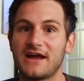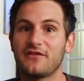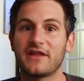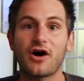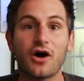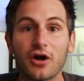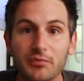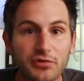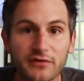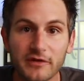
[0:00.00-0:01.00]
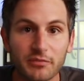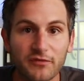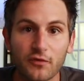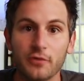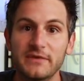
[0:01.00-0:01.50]
down. They are improving
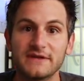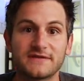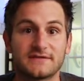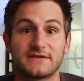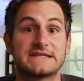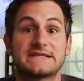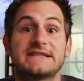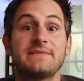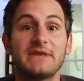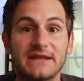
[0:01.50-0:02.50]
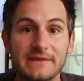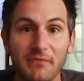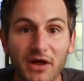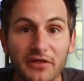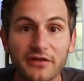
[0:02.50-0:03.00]
performance seemingly
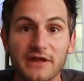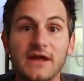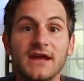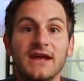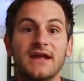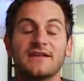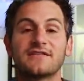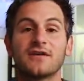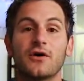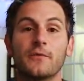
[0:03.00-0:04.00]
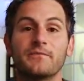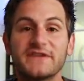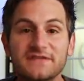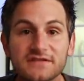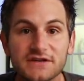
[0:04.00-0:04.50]
monthly. And so
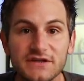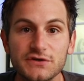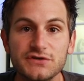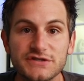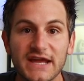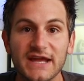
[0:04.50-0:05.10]
this is a huge